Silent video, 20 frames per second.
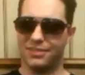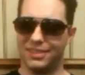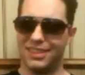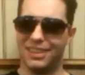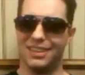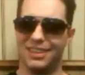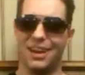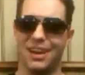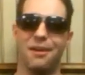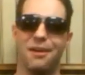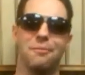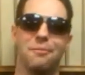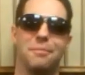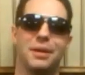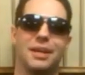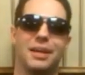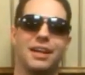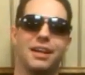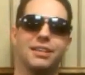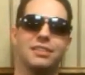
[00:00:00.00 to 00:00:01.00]
you know,
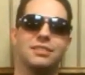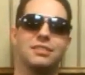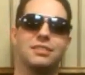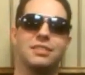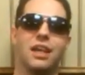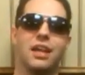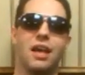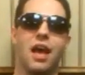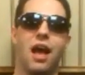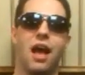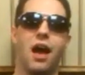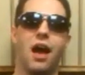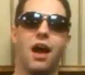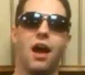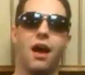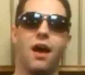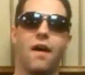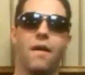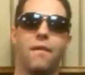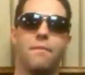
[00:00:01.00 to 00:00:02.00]
because.
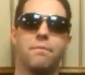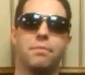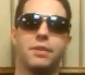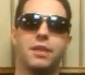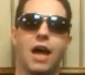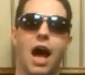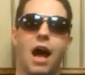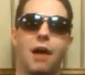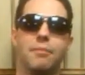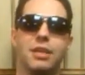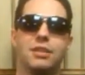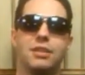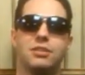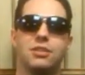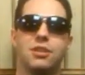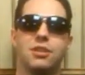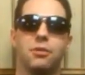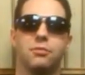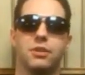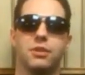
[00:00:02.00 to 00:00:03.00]
Um, comedies
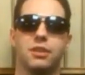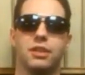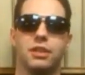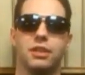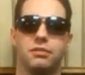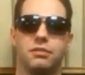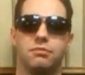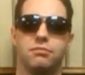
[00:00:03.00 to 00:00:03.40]
don't really